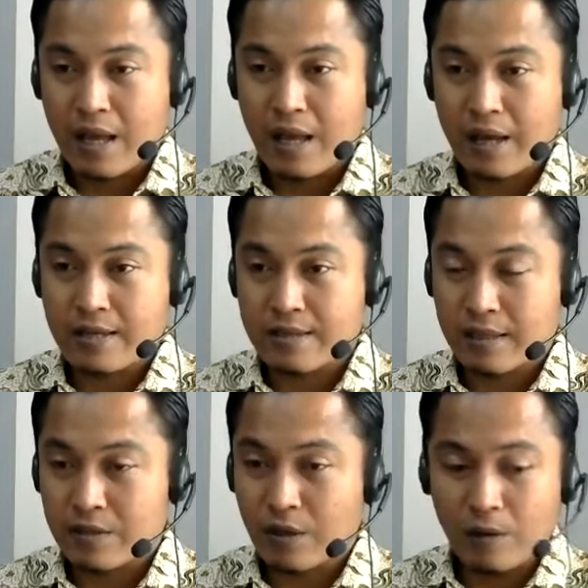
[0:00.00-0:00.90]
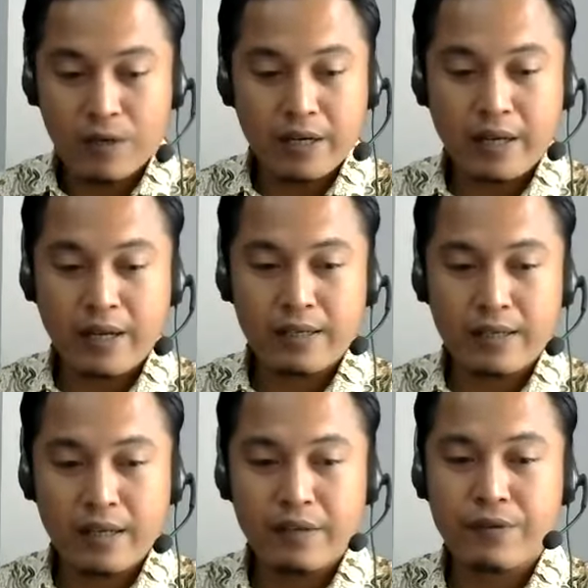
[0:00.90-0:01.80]
I guess that's all what I can
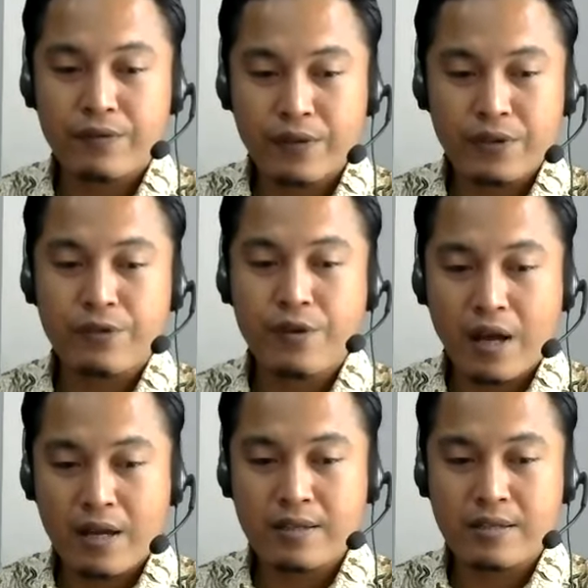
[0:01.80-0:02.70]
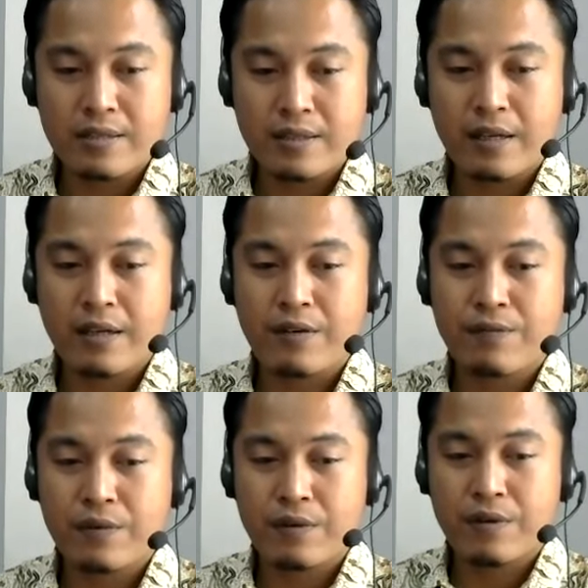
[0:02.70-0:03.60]
deliver for you guys uh,
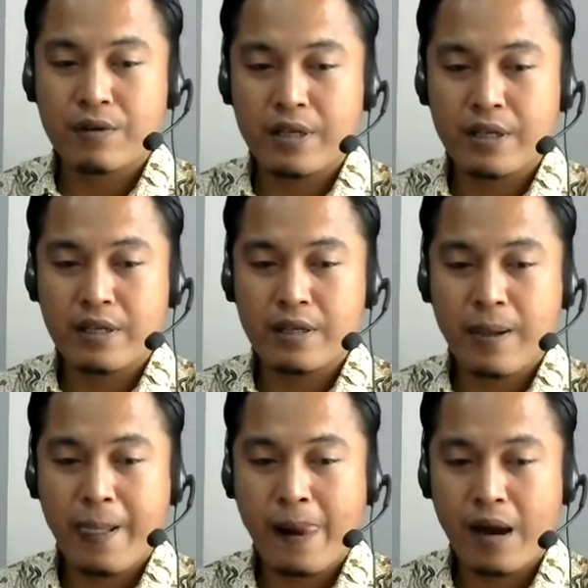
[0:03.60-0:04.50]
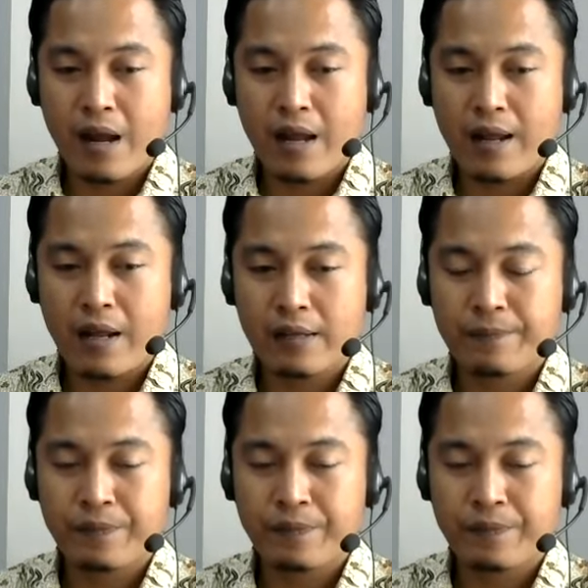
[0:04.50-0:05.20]
for the uh,